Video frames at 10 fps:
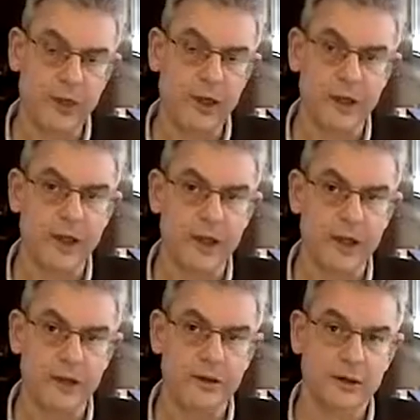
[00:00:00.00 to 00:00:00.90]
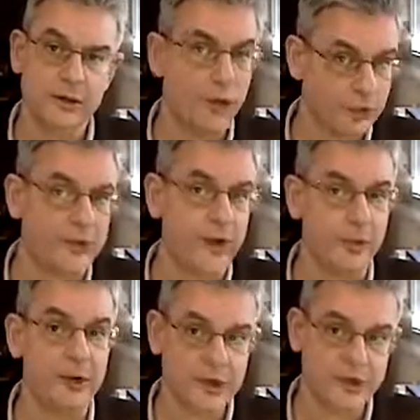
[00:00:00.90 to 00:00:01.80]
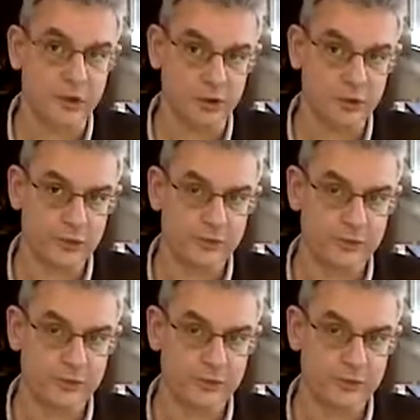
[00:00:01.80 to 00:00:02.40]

in the Cold Therapy Institute,